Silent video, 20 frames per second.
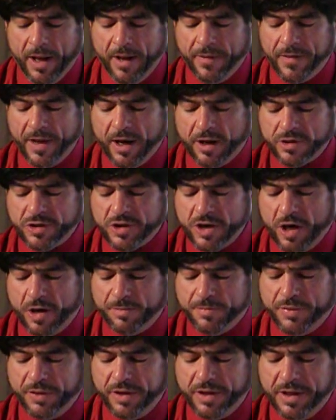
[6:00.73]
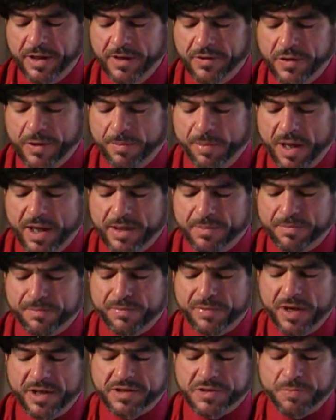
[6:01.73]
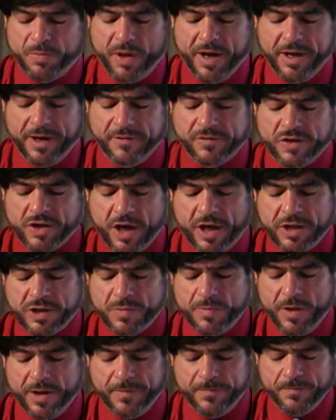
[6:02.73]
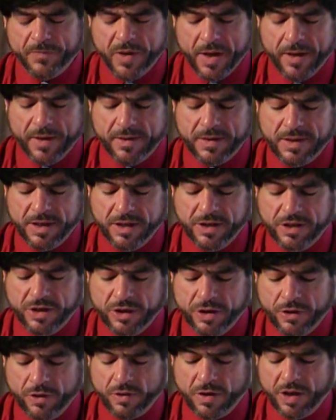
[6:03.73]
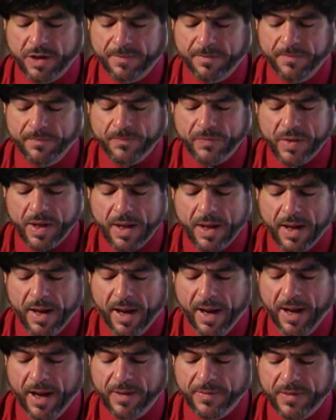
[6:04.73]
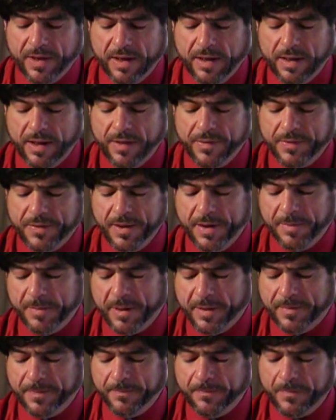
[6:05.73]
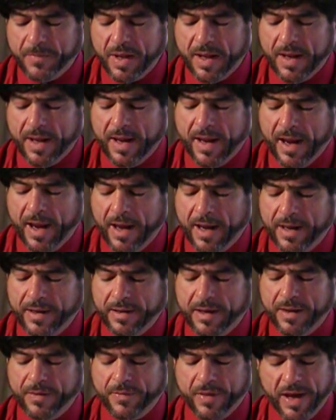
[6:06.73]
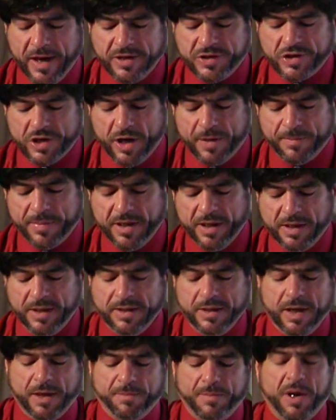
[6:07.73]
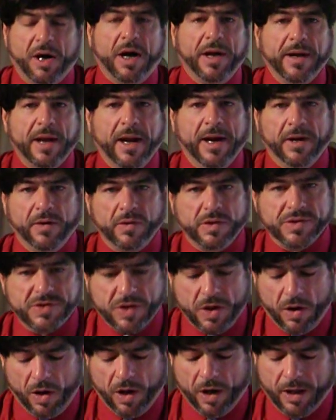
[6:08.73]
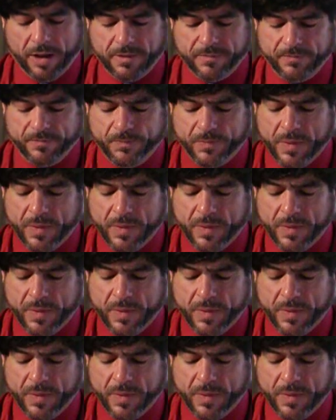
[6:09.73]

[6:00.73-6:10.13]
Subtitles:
And thou shalt put in the breastplate of judgment the Urim and the Thummim, and they shall be upon Aaron's heart